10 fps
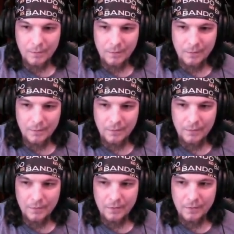
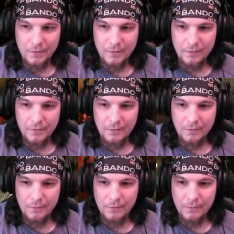
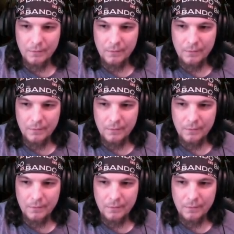No one is speaking in this clip.